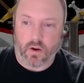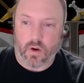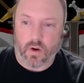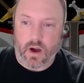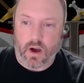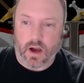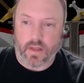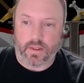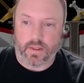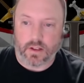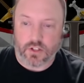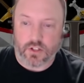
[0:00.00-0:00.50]

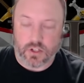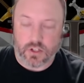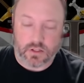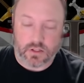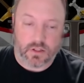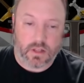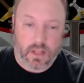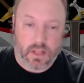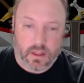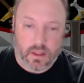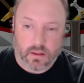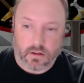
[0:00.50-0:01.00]
on the just
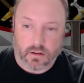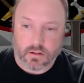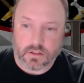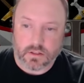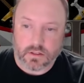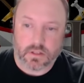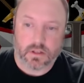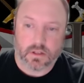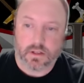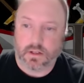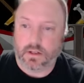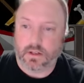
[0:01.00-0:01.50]

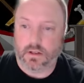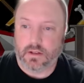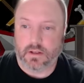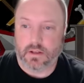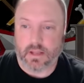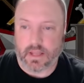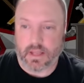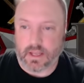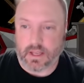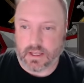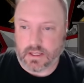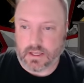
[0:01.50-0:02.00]
lethals
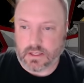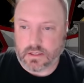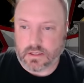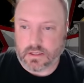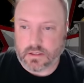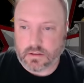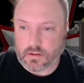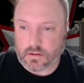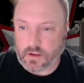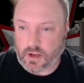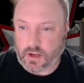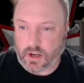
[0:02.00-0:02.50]

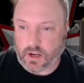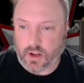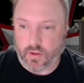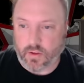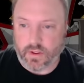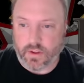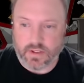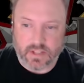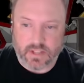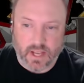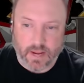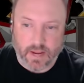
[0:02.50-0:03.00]
is,
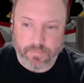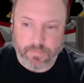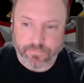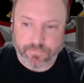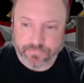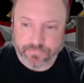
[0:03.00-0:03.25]
the same.